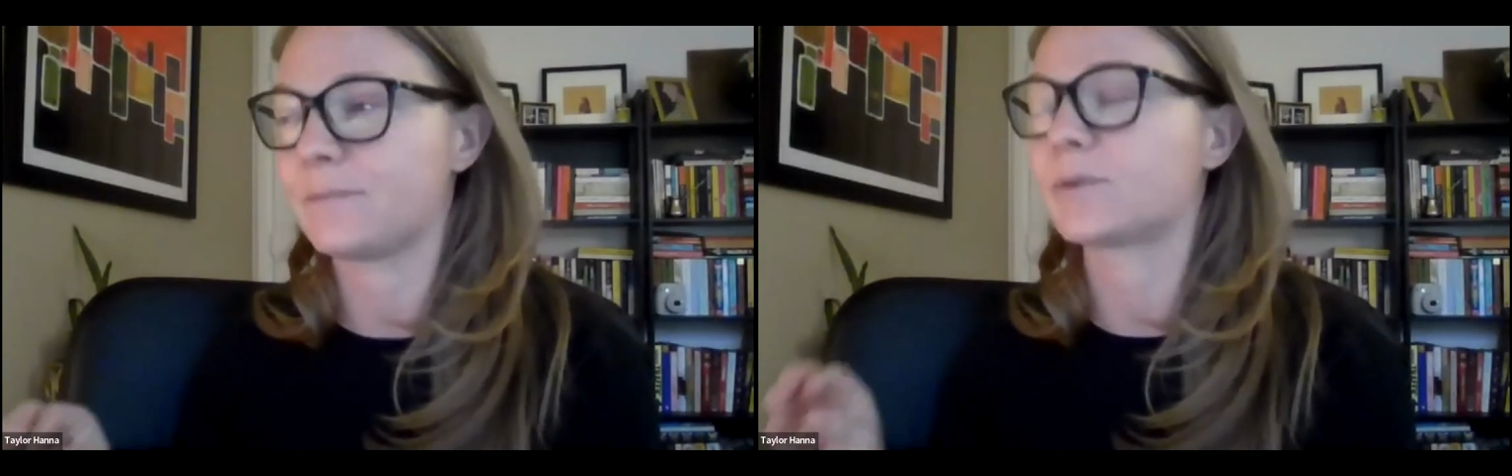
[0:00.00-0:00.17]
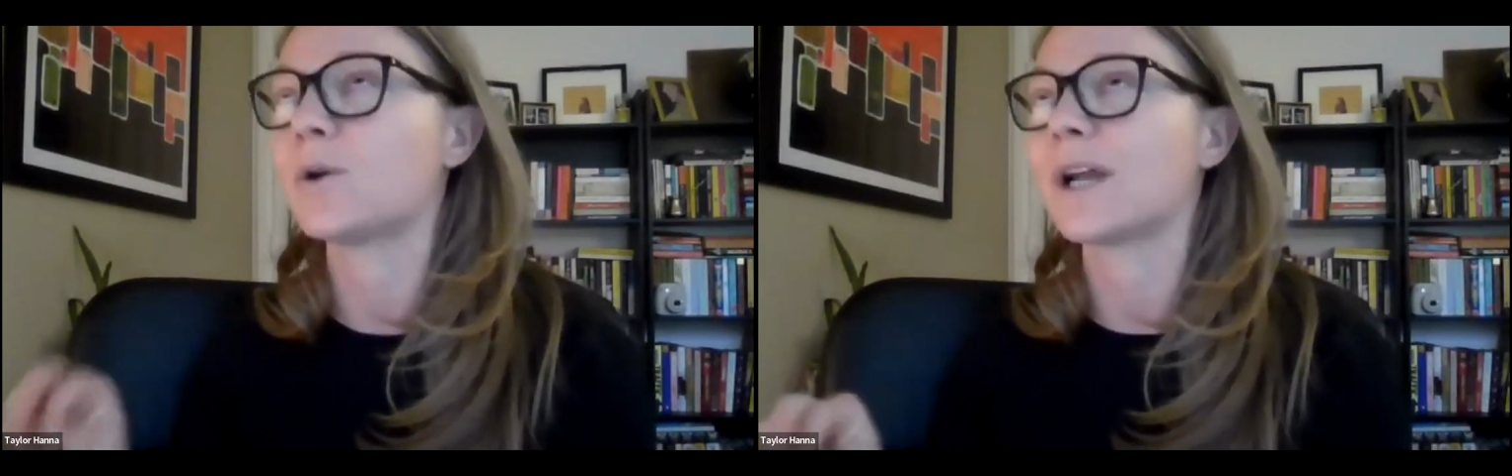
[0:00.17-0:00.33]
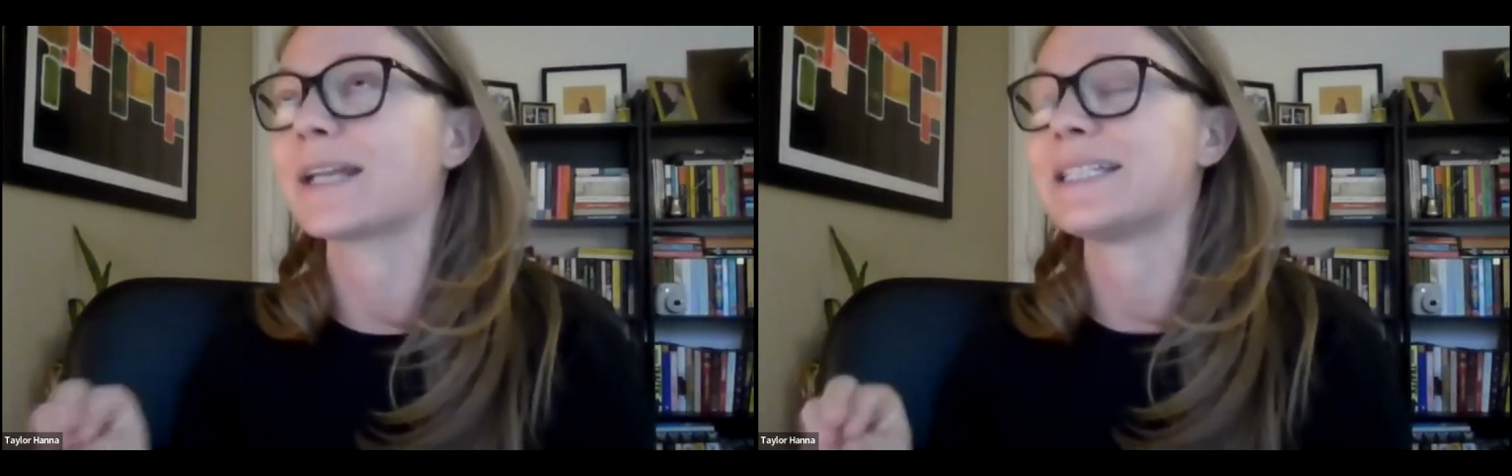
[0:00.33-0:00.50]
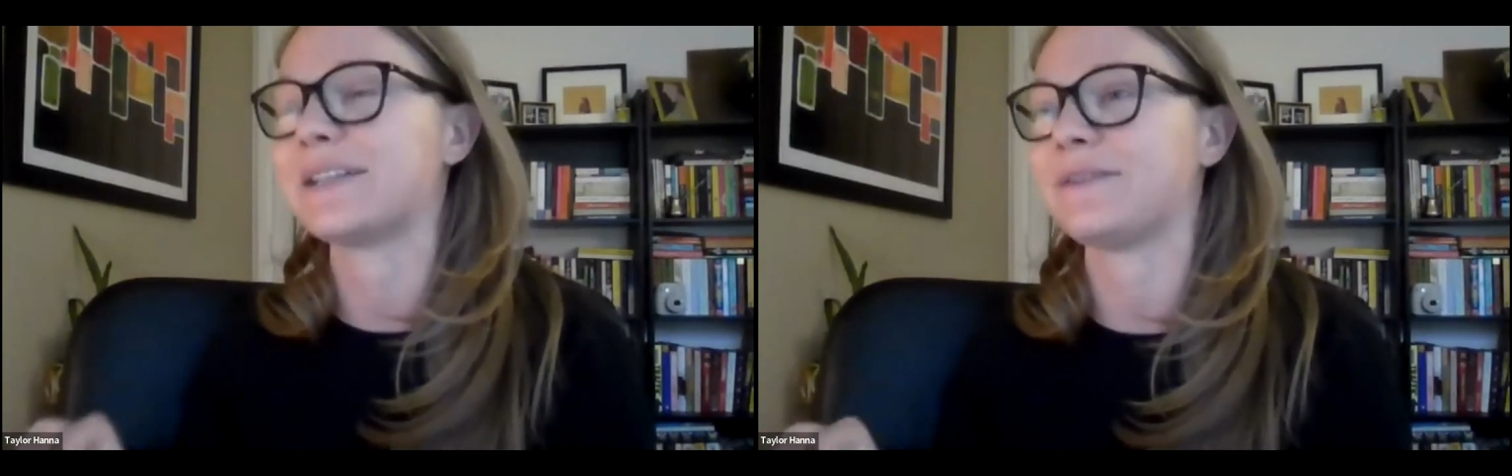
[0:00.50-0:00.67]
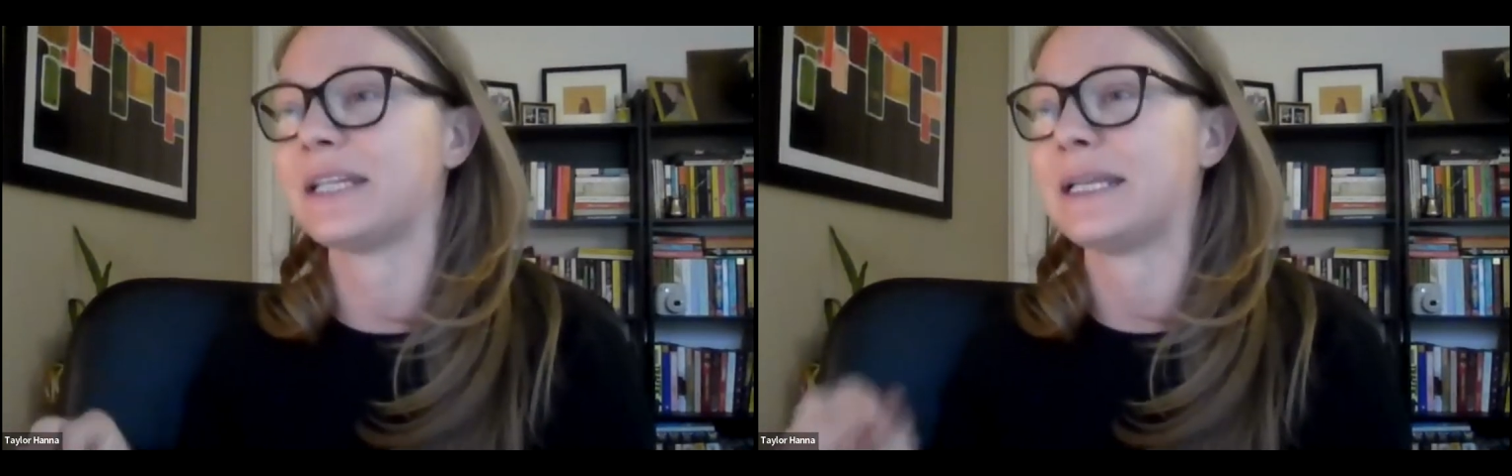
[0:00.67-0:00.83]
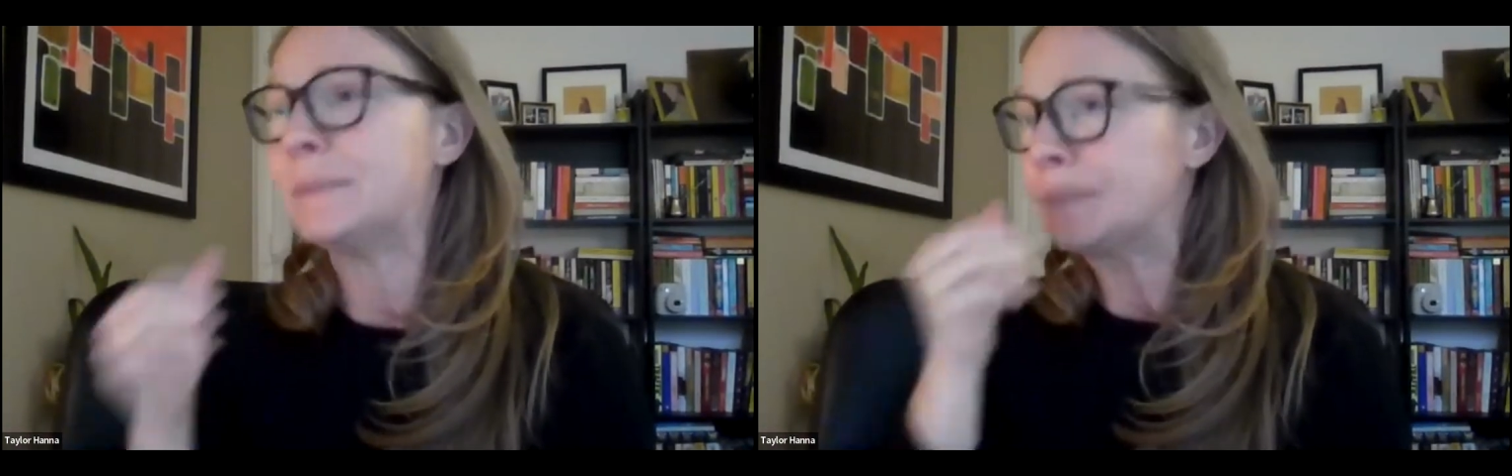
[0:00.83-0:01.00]

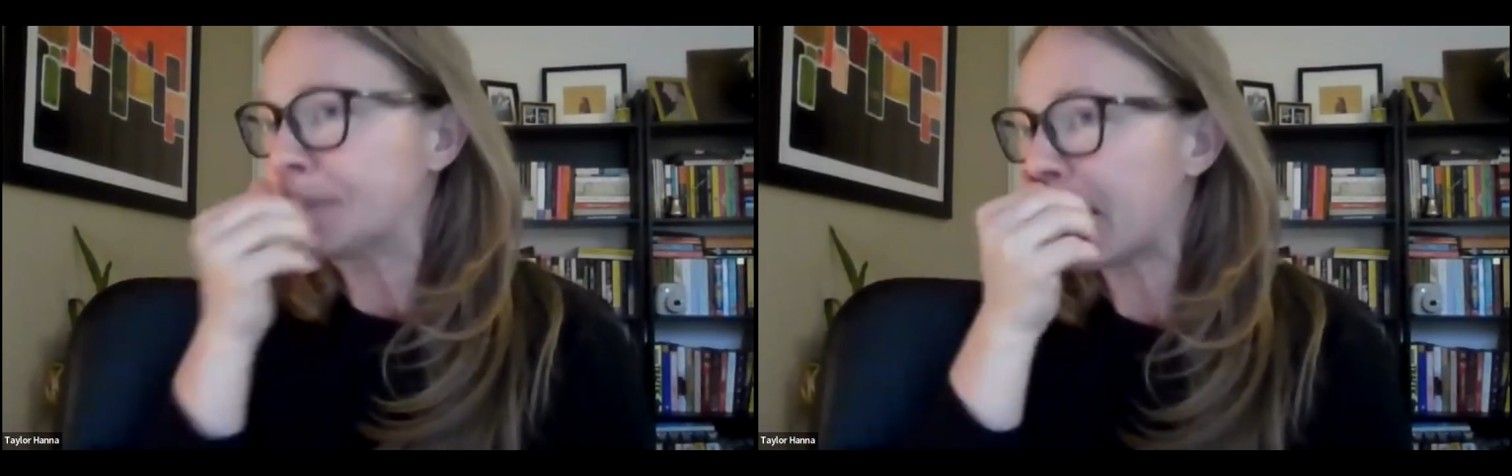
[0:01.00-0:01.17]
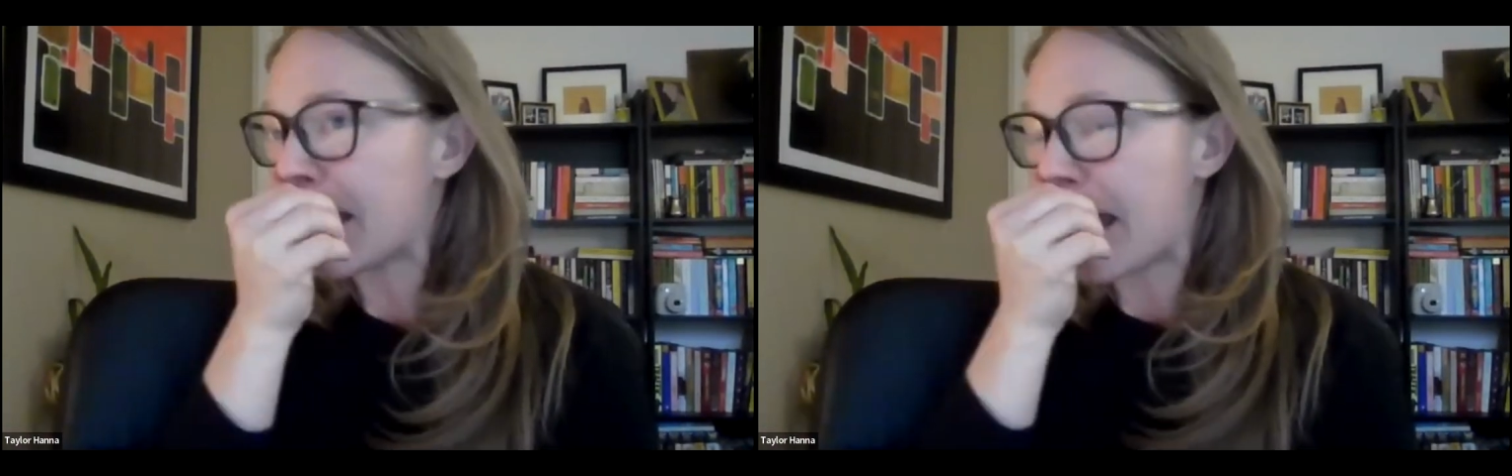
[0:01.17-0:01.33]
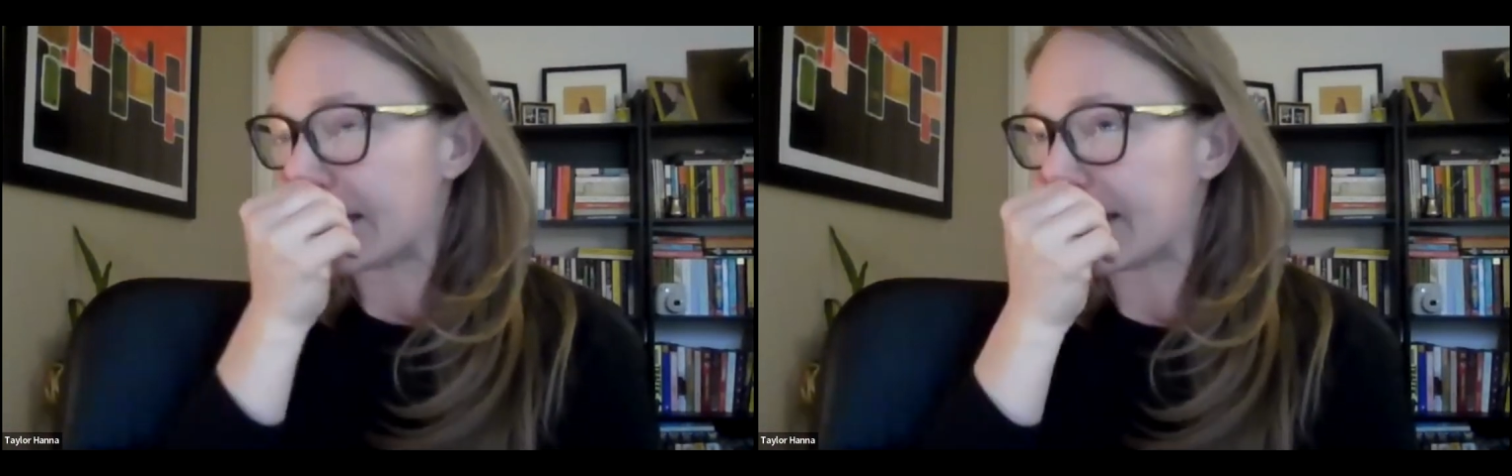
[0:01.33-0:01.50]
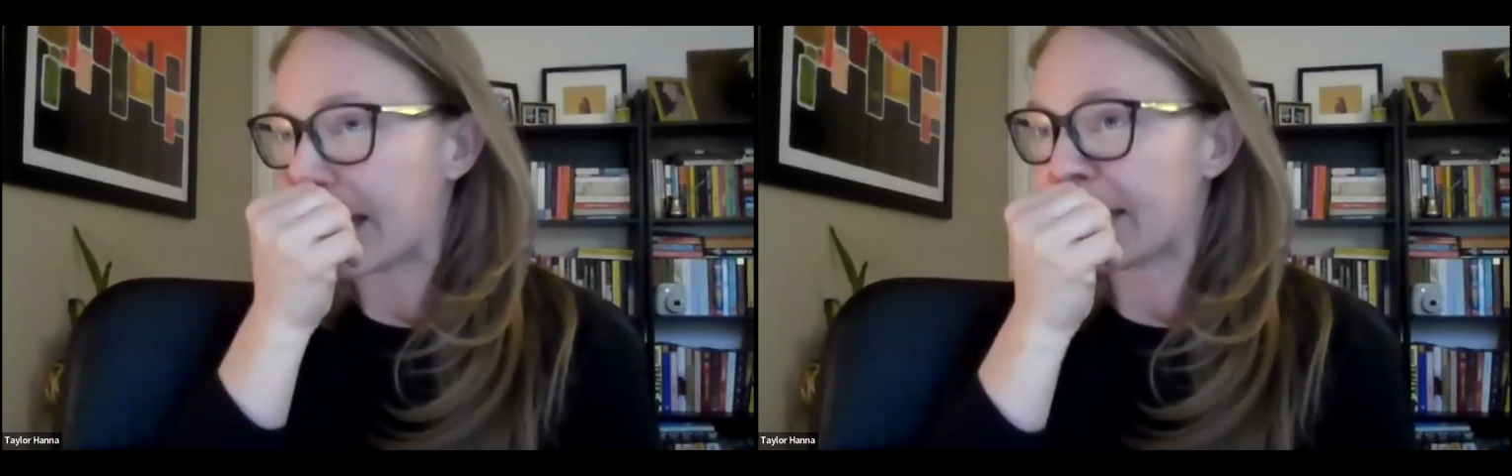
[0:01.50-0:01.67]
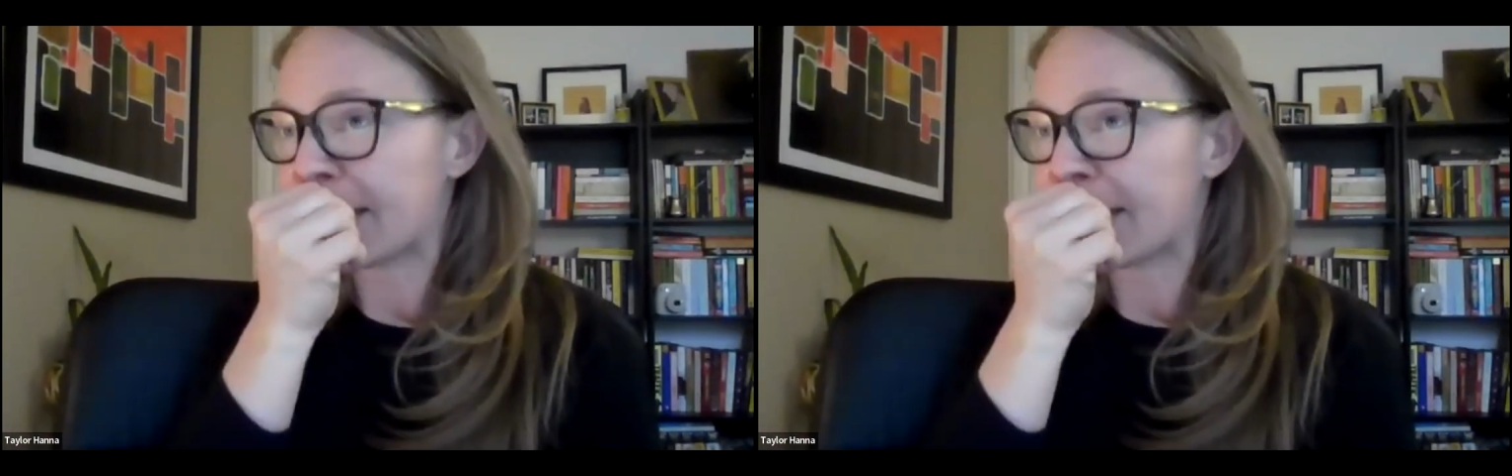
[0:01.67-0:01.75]
productivity. And that